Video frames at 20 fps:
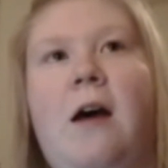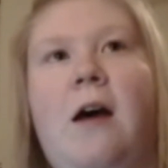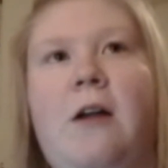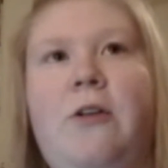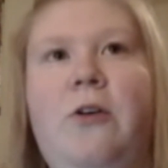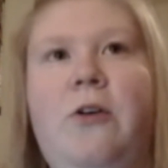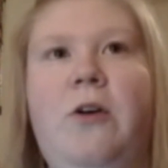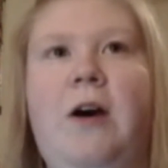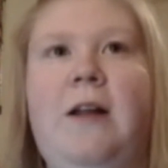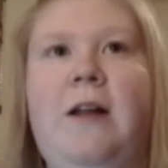
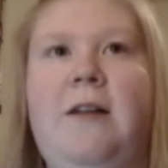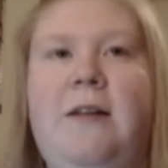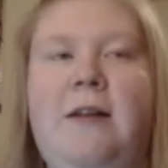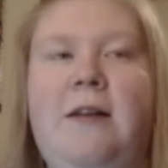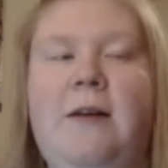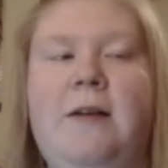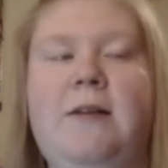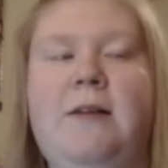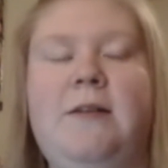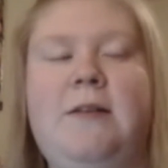And you had to
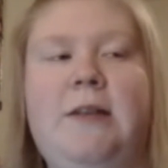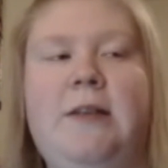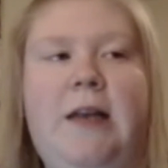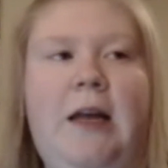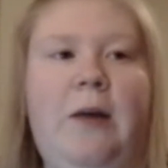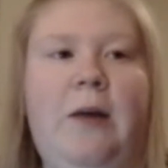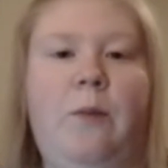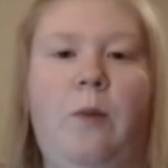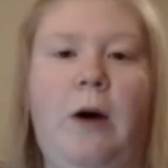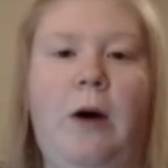
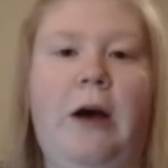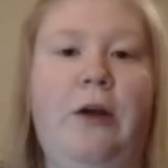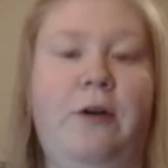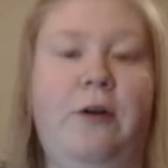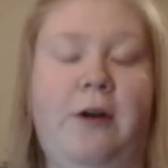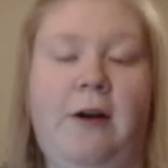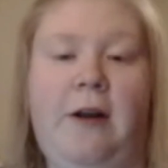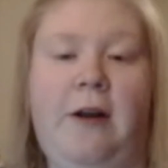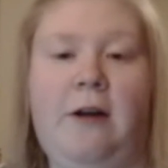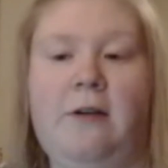describe why
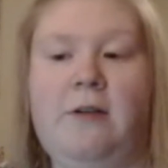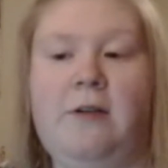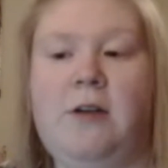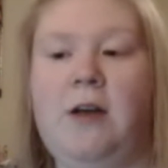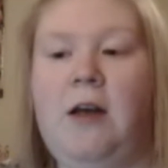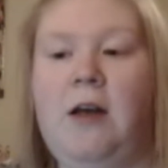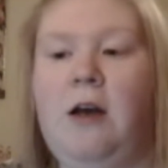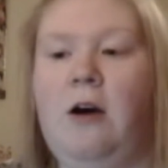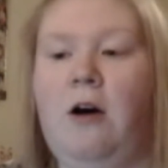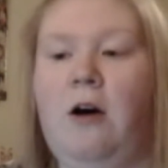you're a nerd,
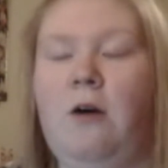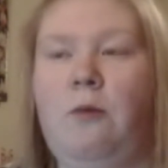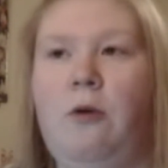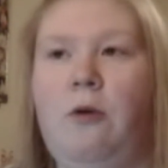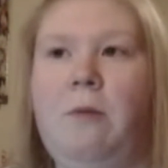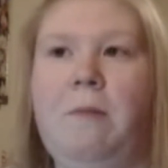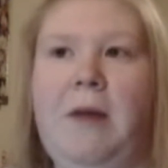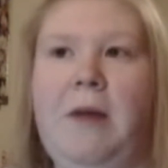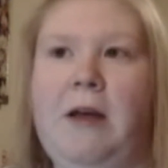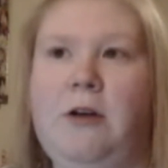or
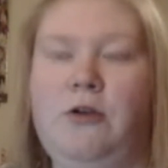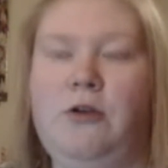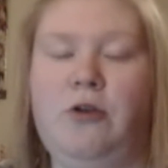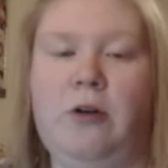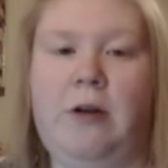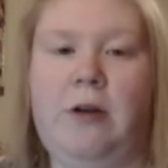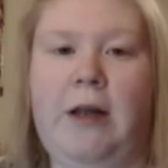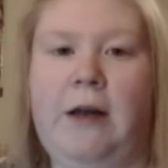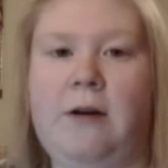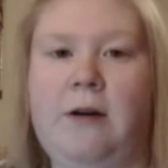what makes you
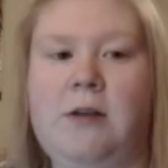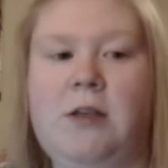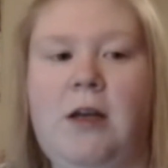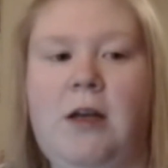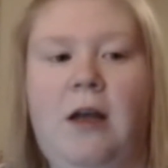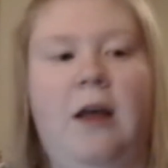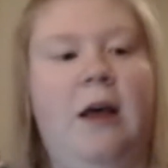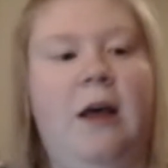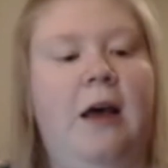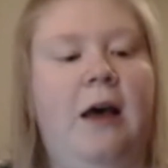a nerd.
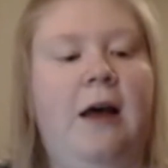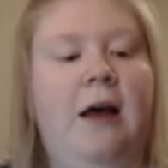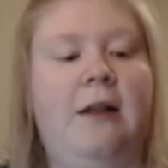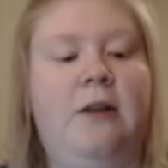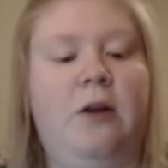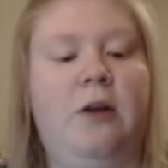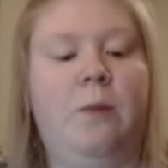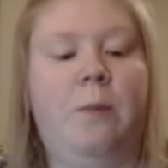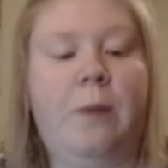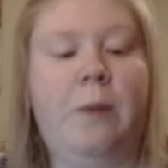And
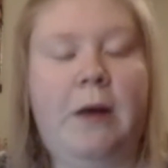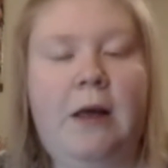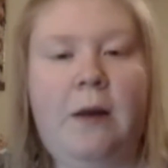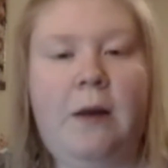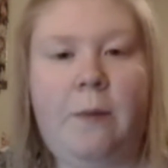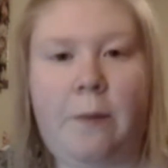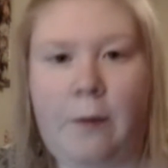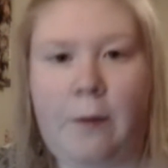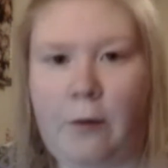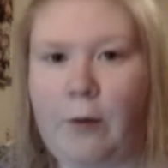to
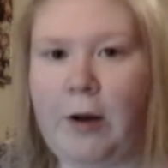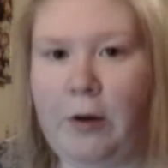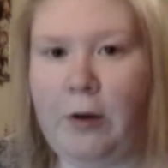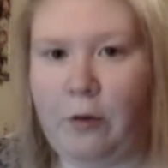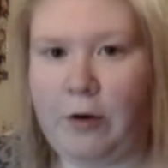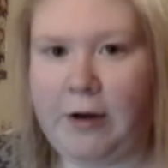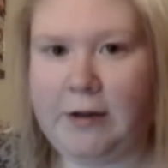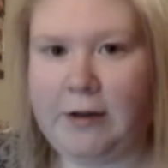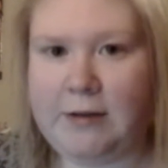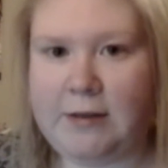be quite
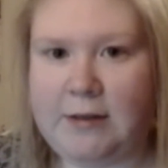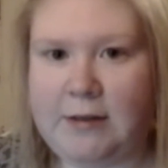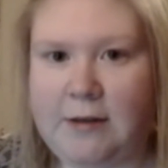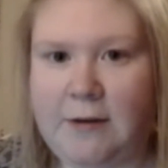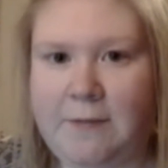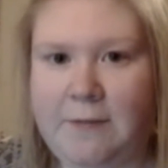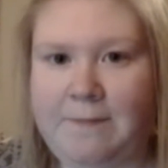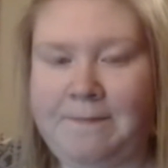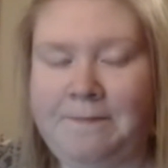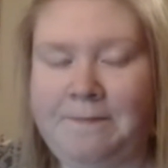honest,